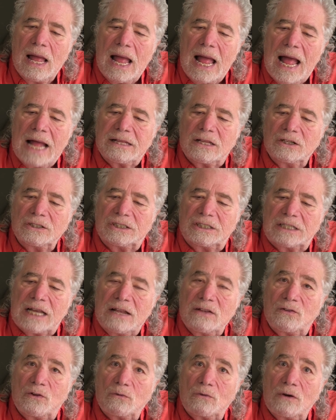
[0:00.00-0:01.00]
At the
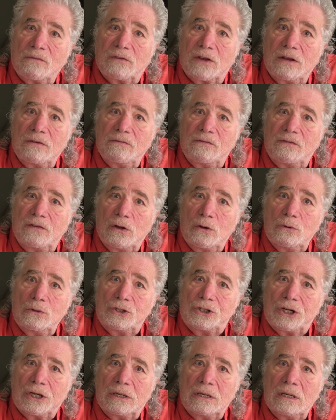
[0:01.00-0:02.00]
center of
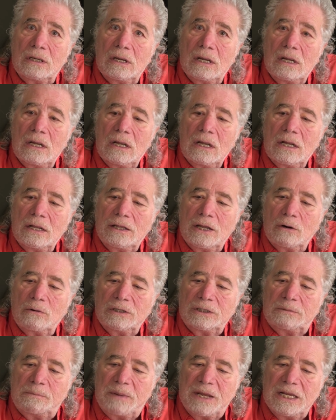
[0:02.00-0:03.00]
confusion, there
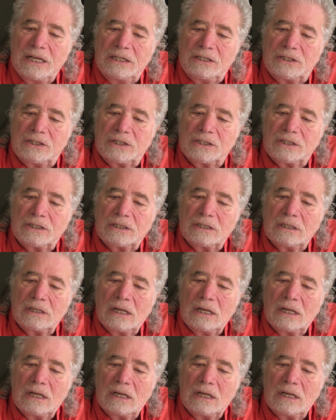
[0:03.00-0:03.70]
is peace.